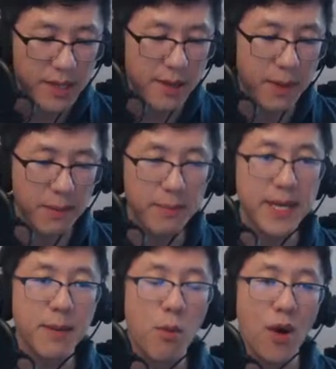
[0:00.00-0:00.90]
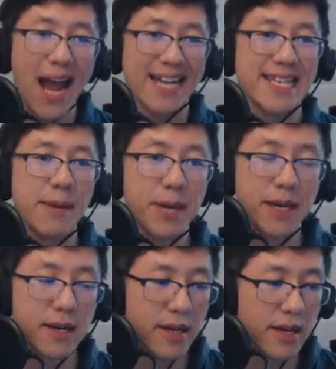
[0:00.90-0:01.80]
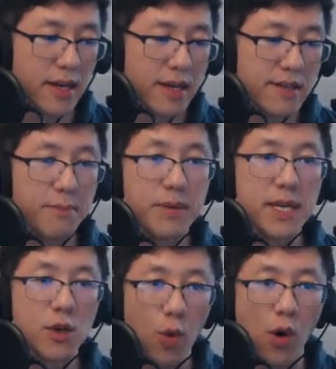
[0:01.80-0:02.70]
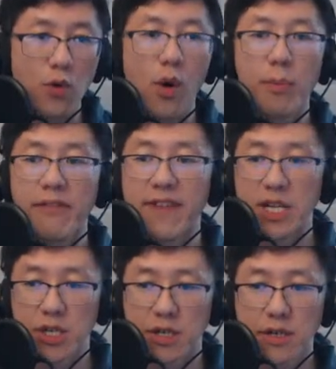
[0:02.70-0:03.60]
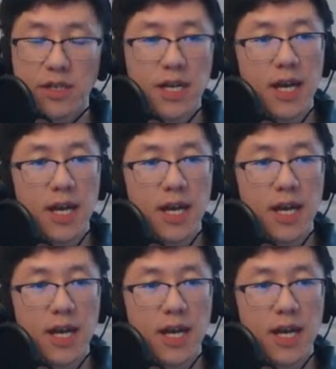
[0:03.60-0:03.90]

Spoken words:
to maybe be more academic, to be quote unquote professional,